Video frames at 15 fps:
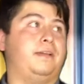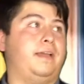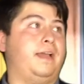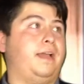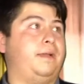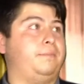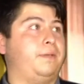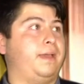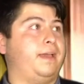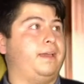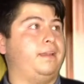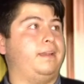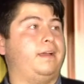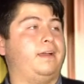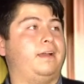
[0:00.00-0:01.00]
Yeah,
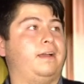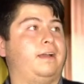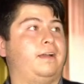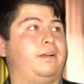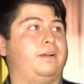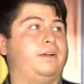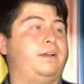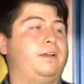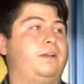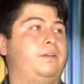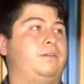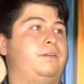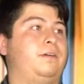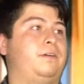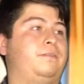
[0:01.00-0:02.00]
man.
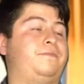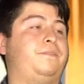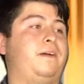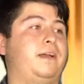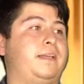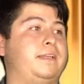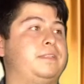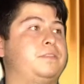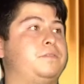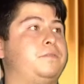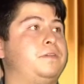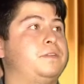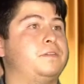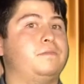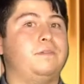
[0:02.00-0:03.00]
Fucking
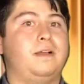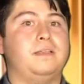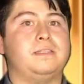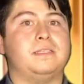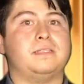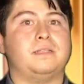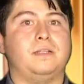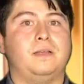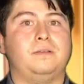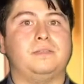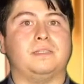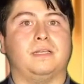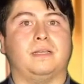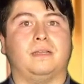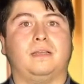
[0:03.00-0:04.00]
Toys R Us is closing.